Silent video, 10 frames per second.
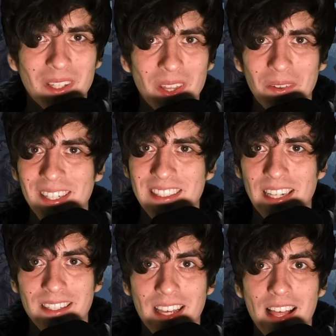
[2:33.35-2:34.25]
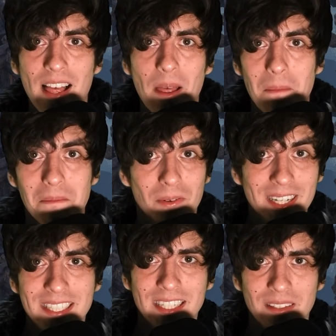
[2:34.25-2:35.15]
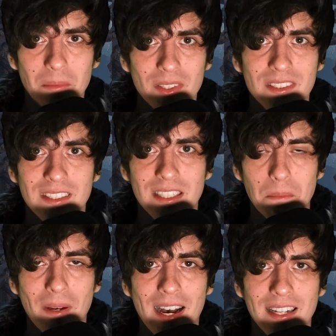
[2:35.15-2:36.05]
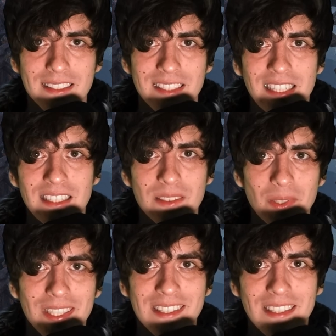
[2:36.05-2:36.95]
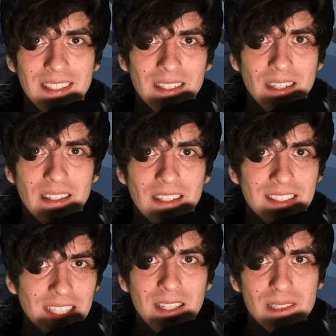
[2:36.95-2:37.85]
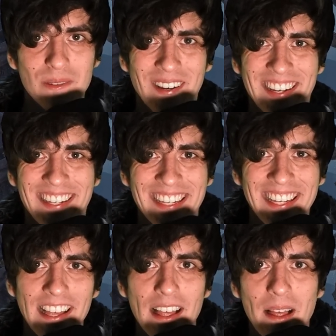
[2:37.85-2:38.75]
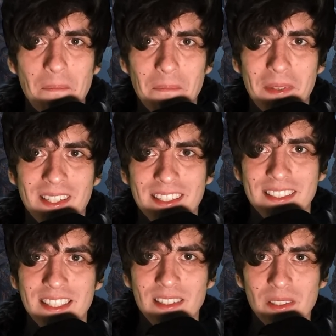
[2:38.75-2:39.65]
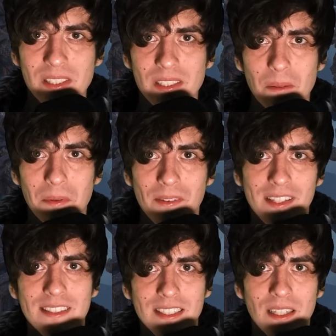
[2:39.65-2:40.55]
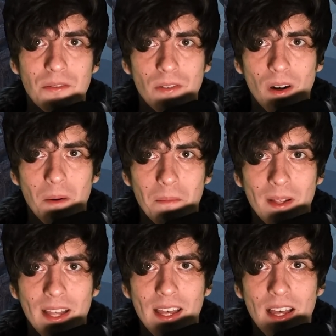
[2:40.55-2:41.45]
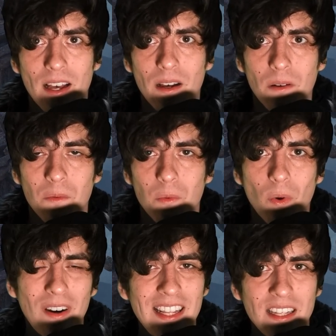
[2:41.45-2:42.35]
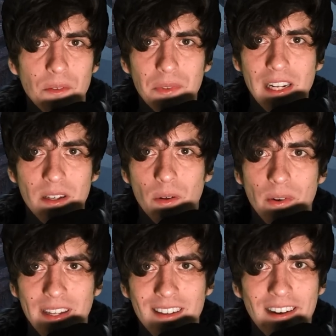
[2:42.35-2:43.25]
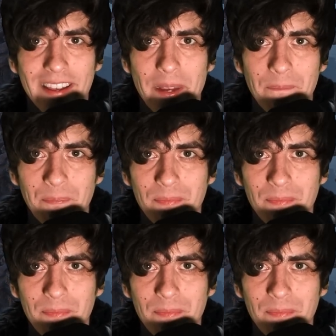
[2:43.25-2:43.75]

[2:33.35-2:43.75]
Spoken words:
otherwise, like, breaking the monster's parts is quite satisfying because it also prevents it from rolling really correctly.